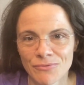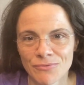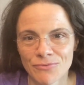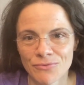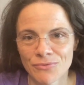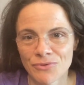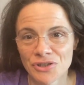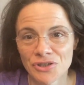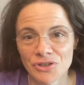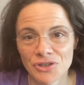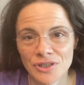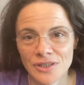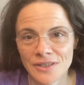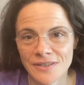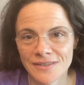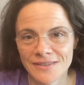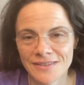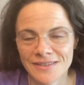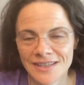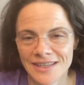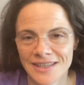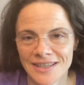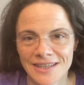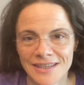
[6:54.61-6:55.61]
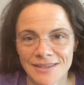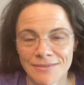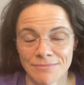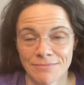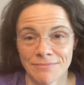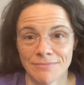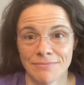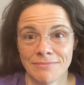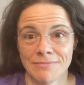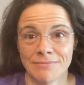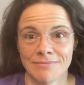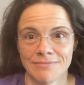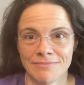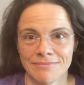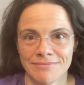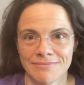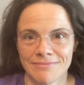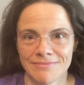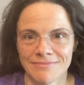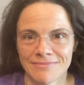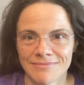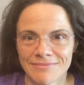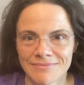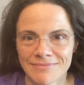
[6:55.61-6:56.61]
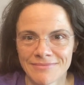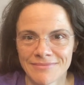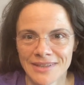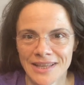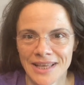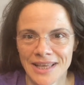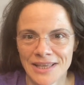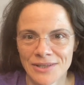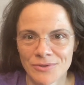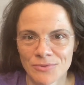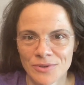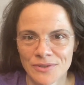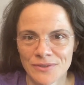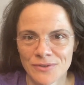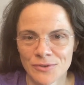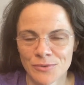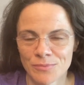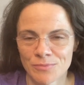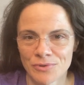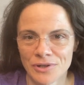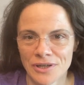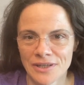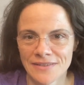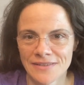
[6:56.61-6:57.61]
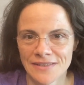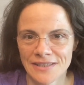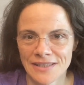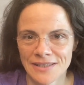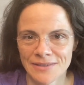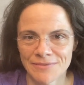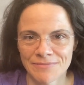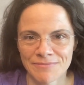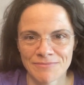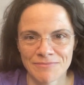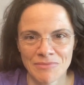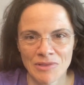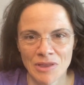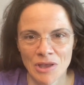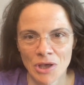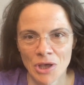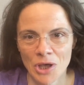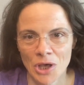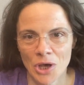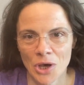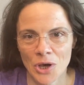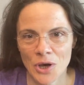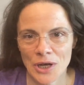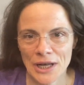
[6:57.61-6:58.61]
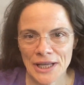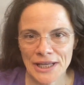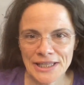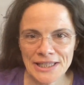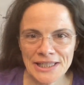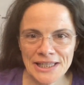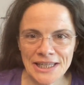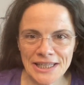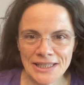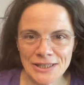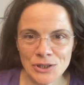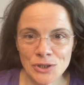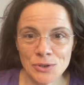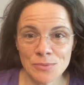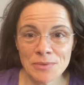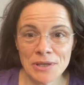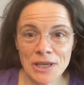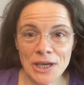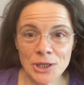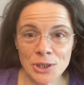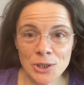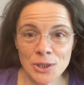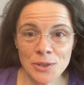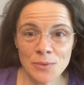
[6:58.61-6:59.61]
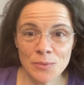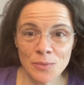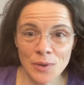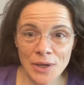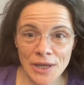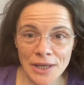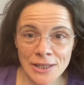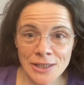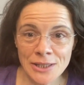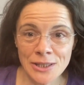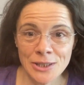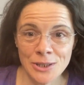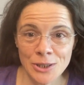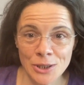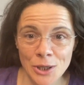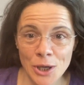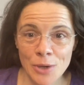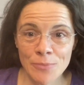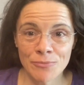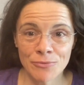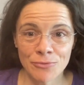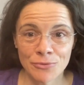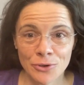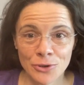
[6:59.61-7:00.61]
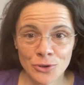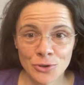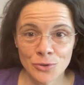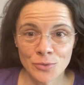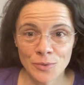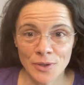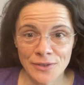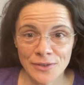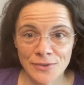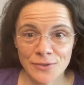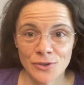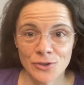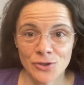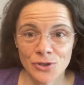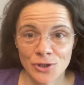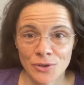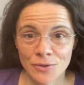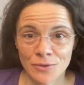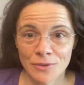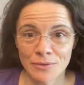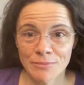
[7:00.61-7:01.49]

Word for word: fridges, it was surprising. A lady next to me actually went up front to ask the general